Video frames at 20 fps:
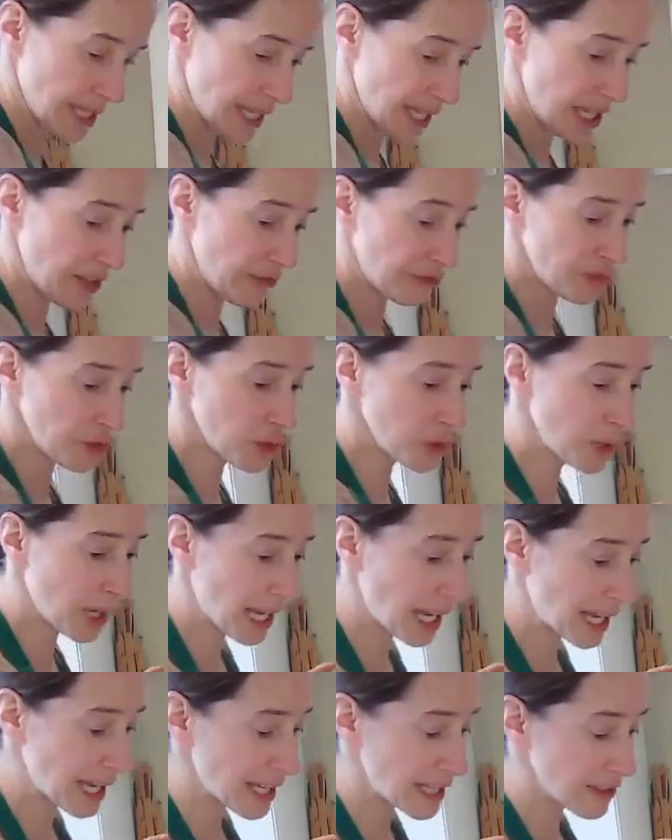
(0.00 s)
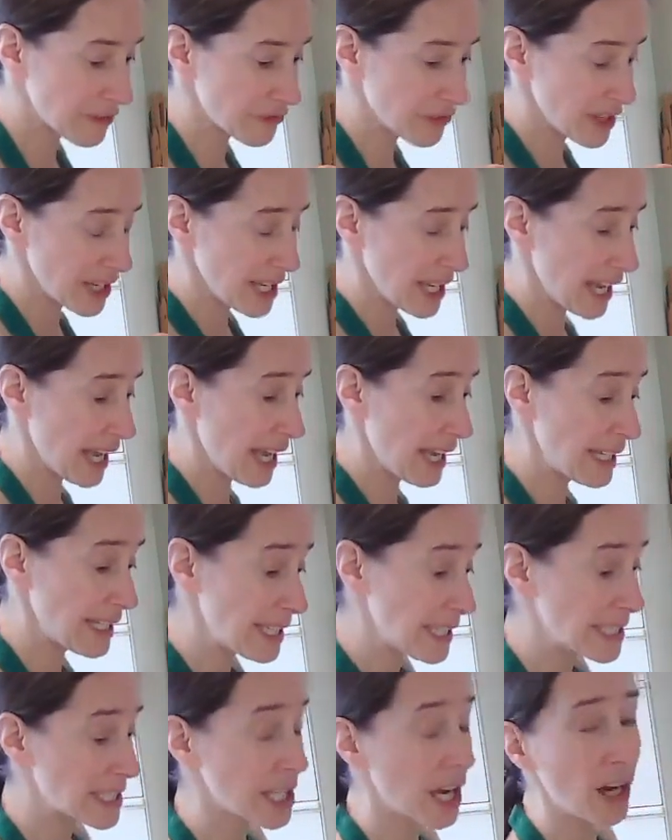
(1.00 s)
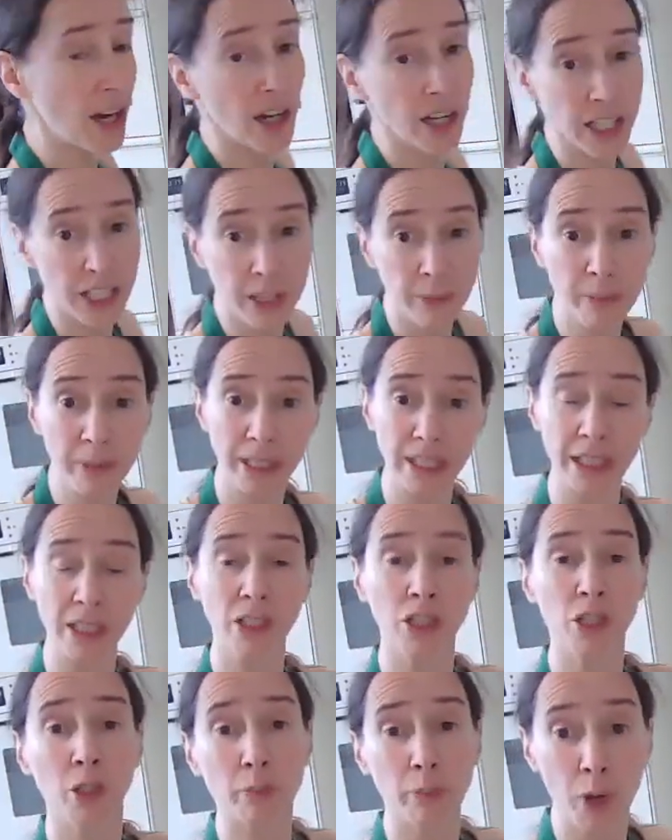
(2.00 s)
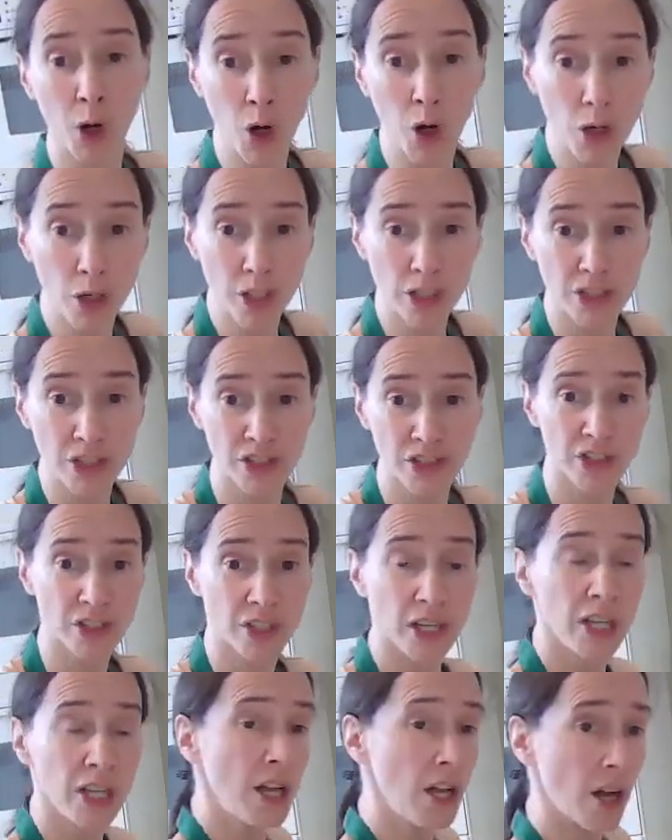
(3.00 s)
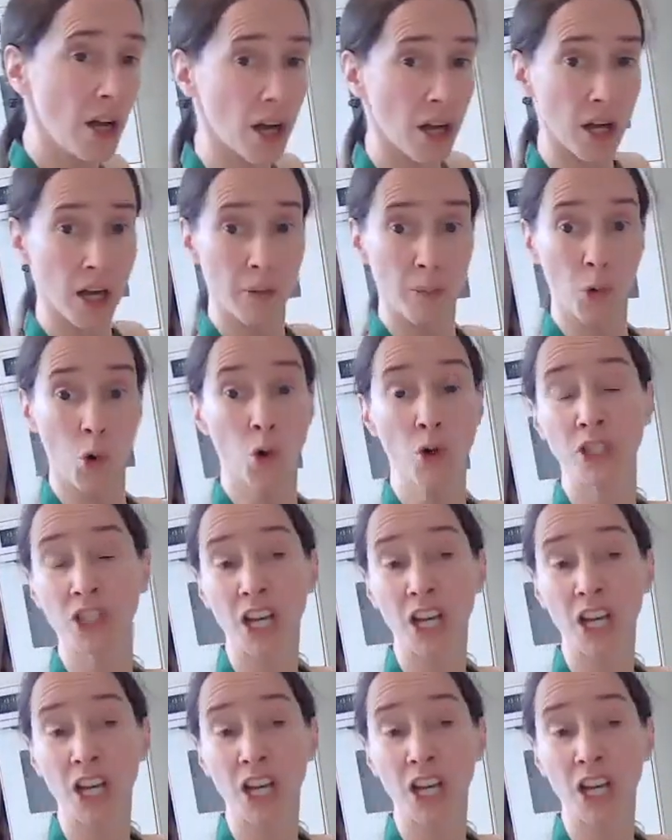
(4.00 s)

if you have any thyme in your box, or